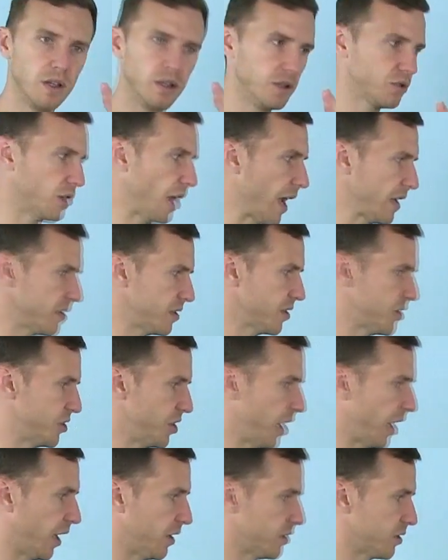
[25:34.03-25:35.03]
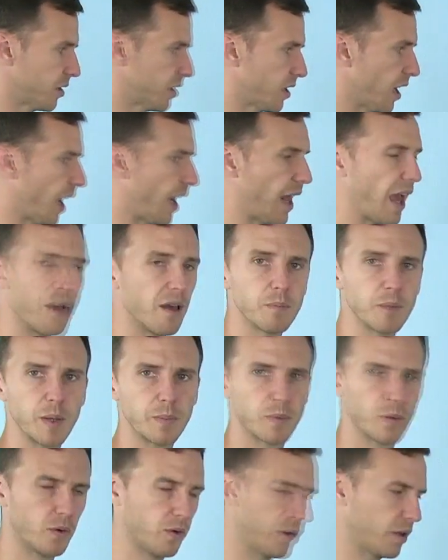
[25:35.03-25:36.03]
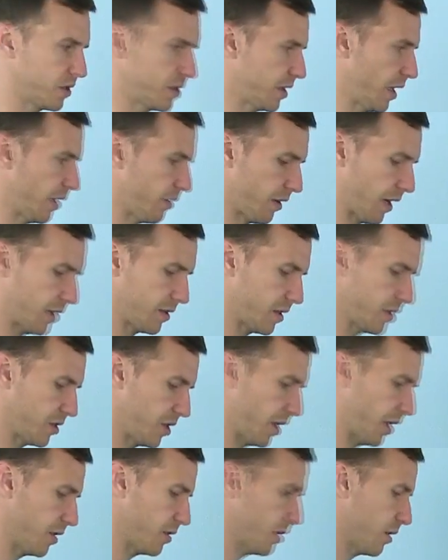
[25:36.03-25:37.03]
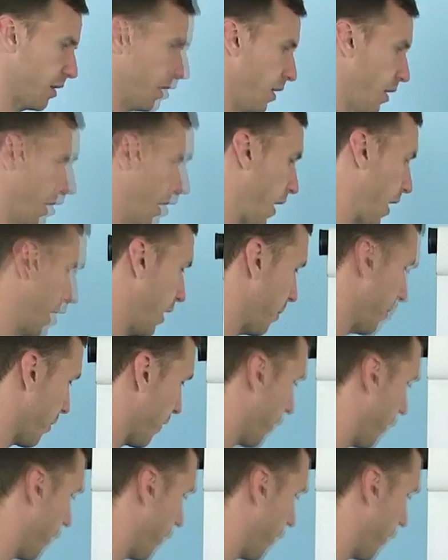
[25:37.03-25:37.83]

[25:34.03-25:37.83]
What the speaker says: Drastic change. Got to have people who understand drastic change. And number